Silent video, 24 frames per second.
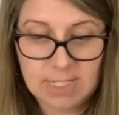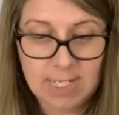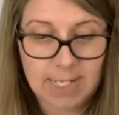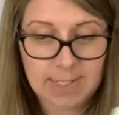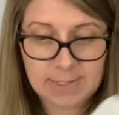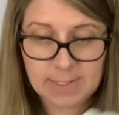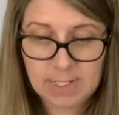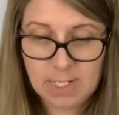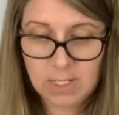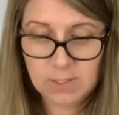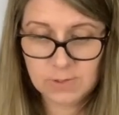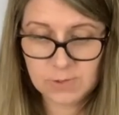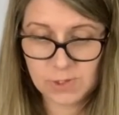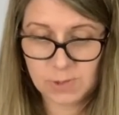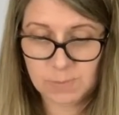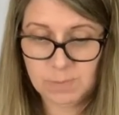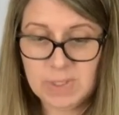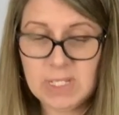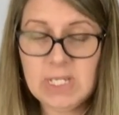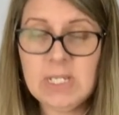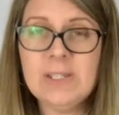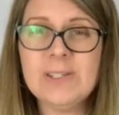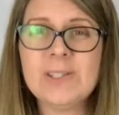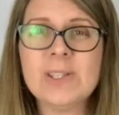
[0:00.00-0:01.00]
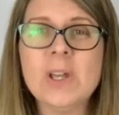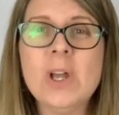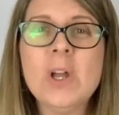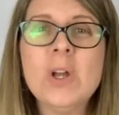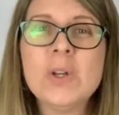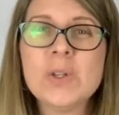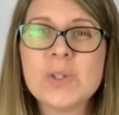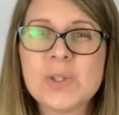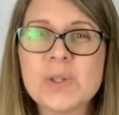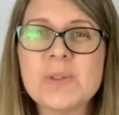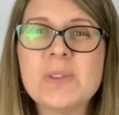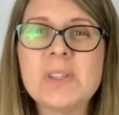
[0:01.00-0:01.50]
$10 a piece.
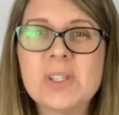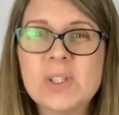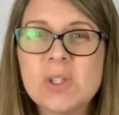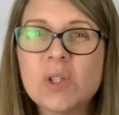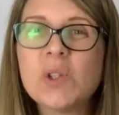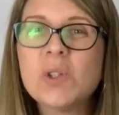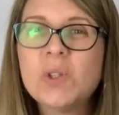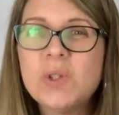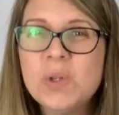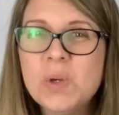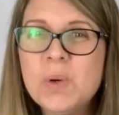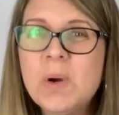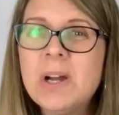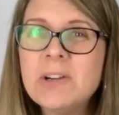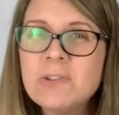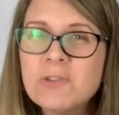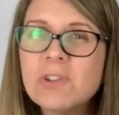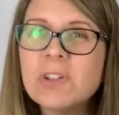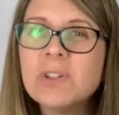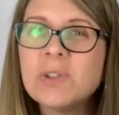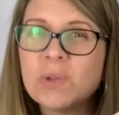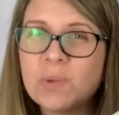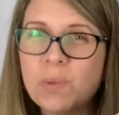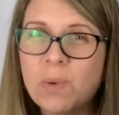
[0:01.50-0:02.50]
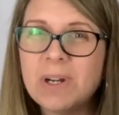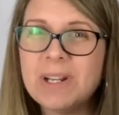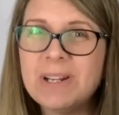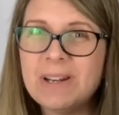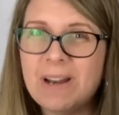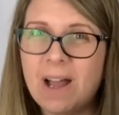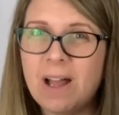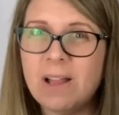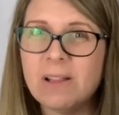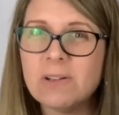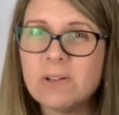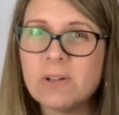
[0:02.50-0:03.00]
So this is
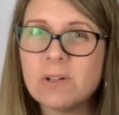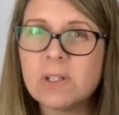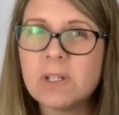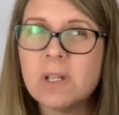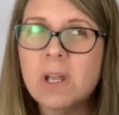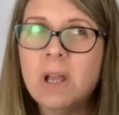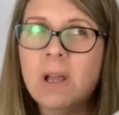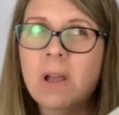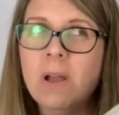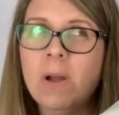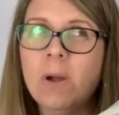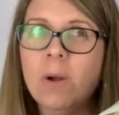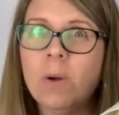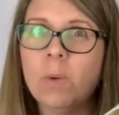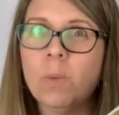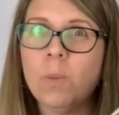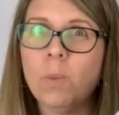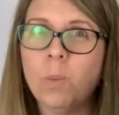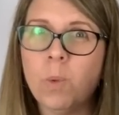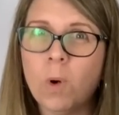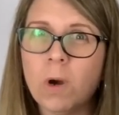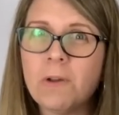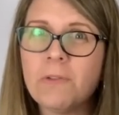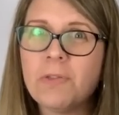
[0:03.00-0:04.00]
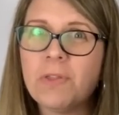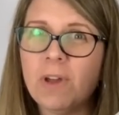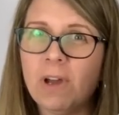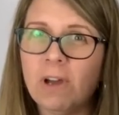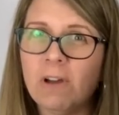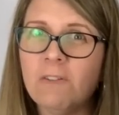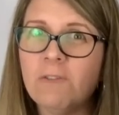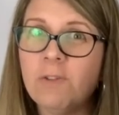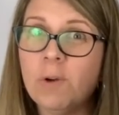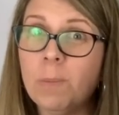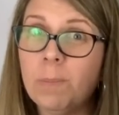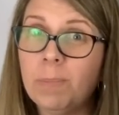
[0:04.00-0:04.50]
$220 worth
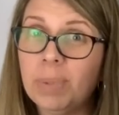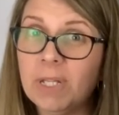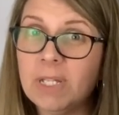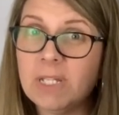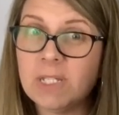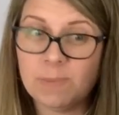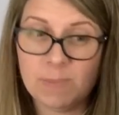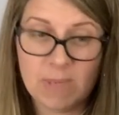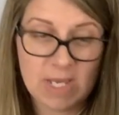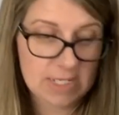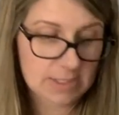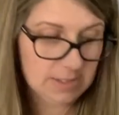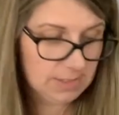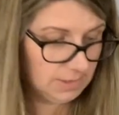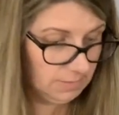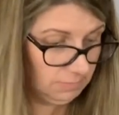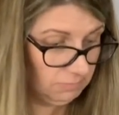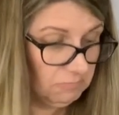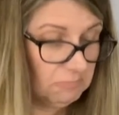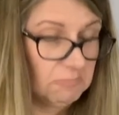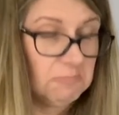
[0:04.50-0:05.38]
of placemats.